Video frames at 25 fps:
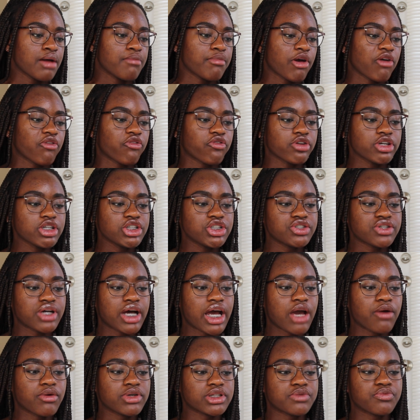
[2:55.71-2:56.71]
My first
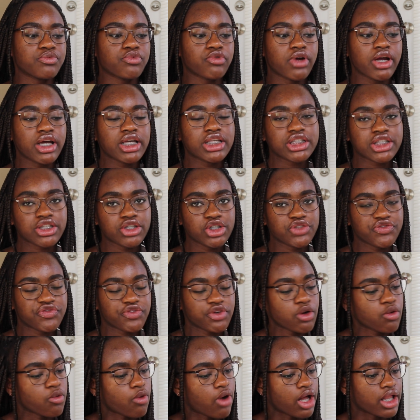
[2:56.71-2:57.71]
try was a poor excuse
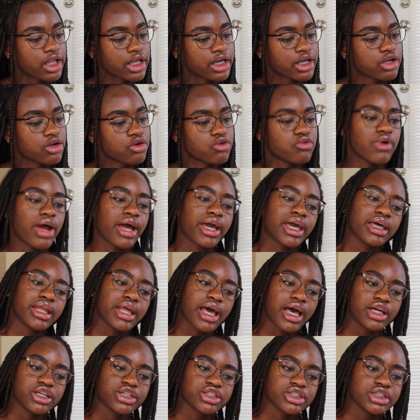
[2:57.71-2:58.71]
for a wallet, ragged
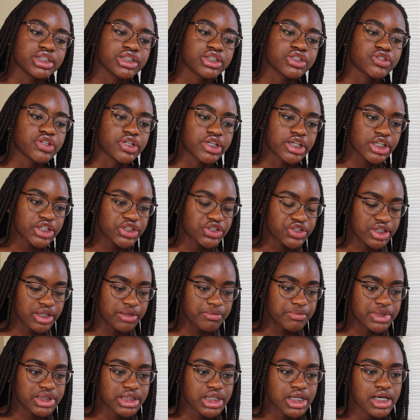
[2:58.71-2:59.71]
edges, crooked
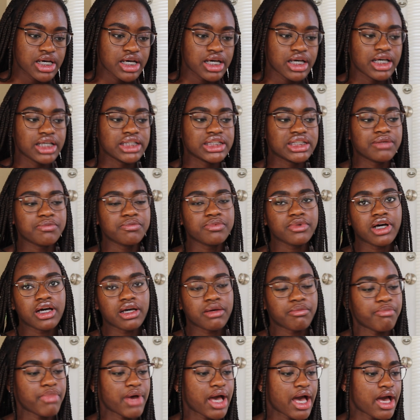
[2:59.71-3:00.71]
trims, a
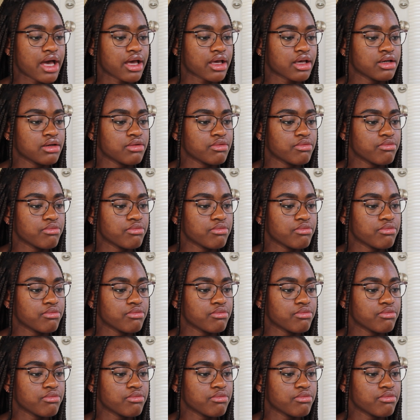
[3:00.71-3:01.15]
Ziploc bag